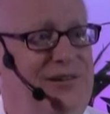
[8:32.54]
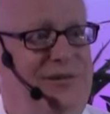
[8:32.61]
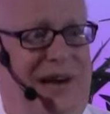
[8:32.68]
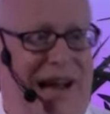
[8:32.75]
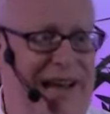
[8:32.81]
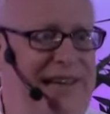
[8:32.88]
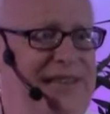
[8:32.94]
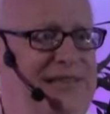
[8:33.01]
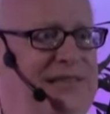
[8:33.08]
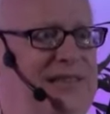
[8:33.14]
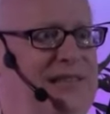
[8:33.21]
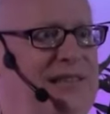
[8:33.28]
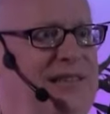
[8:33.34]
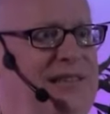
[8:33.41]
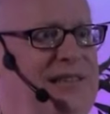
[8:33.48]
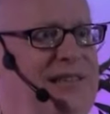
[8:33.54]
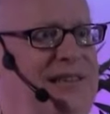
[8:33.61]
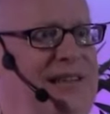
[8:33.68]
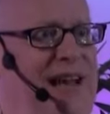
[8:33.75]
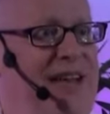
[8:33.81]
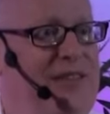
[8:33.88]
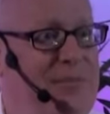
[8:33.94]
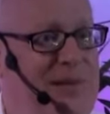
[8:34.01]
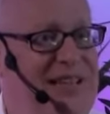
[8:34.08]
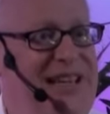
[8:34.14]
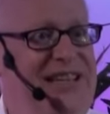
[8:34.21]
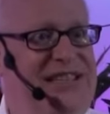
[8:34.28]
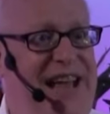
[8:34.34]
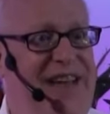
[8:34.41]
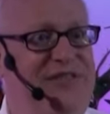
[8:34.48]
riot and the
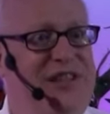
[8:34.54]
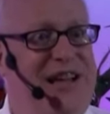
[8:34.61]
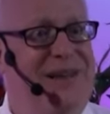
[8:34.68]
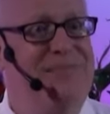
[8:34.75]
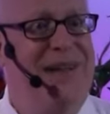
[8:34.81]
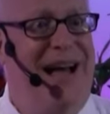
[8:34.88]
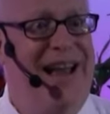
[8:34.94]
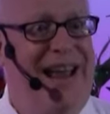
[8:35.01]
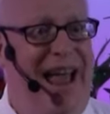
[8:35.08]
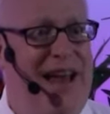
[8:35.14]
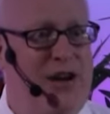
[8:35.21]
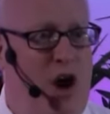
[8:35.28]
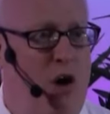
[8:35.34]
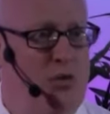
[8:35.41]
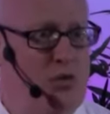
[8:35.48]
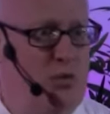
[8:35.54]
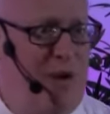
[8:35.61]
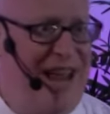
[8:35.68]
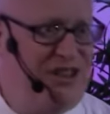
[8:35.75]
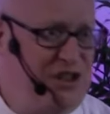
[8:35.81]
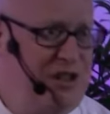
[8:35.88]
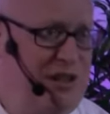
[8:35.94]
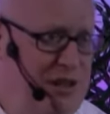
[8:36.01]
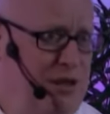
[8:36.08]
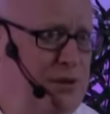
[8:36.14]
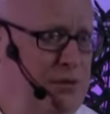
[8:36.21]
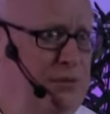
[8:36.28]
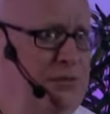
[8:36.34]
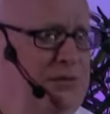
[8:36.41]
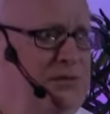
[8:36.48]
police have to come by and arrest
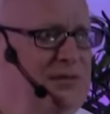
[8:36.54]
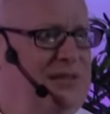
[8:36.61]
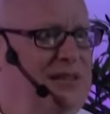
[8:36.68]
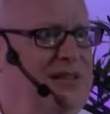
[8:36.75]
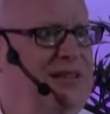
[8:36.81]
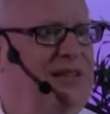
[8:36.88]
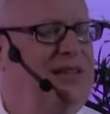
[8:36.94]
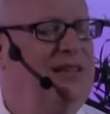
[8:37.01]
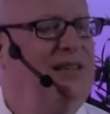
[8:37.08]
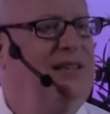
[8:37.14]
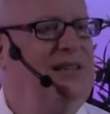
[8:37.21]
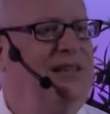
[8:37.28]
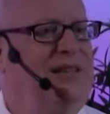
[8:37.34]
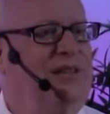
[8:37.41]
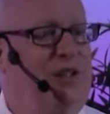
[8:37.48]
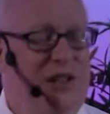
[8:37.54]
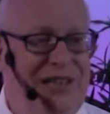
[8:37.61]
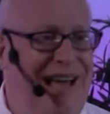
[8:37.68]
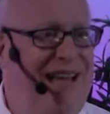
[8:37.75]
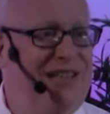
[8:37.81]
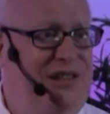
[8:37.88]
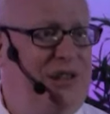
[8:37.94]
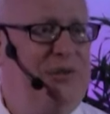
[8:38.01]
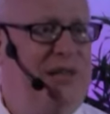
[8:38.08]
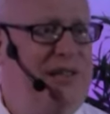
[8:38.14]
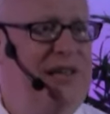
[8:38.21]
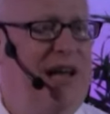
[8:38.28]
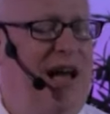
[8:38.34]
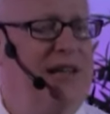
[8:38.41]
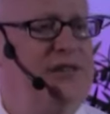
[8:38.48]
you, you're not
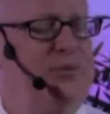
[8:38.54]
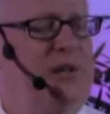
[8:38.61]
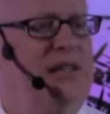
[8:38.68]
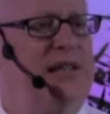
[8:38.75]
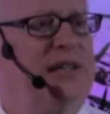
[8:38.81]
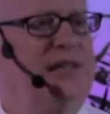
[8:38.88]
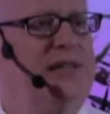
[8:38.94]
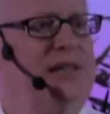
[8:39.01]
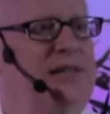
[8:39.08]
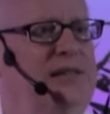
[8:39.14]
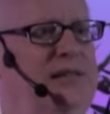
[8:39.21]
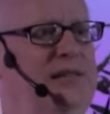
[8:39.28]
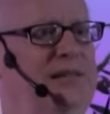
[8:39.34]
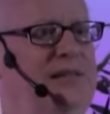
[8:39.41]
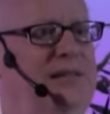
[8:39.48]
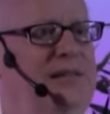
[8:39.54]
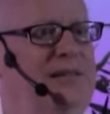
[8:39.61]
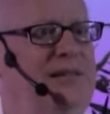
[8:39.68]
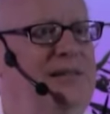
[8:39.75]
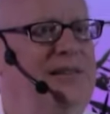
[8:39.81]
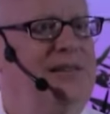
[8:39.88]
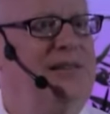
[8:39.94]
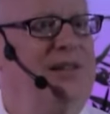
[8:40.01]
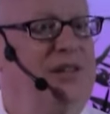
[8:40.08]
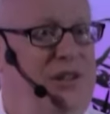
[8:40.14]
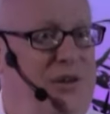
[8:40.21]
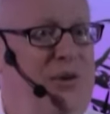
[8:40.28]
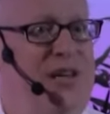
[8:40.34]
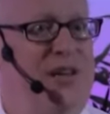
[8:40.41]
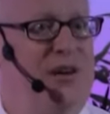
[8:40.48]
doing God's work. You're
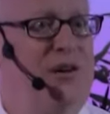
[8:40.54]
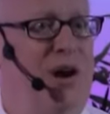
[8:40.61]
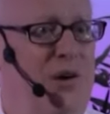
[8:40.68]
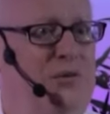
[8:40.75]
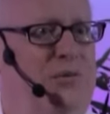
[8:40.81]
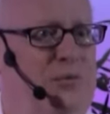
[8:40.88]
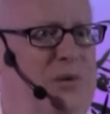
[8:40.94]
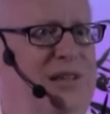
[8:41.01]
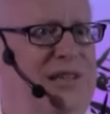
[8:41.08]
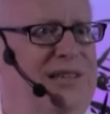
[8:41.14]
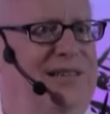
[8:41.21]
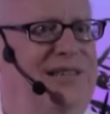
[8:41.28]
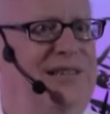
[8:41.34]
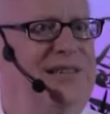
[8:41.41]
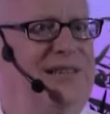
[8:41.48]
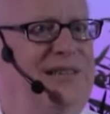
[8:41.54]
doing your own work.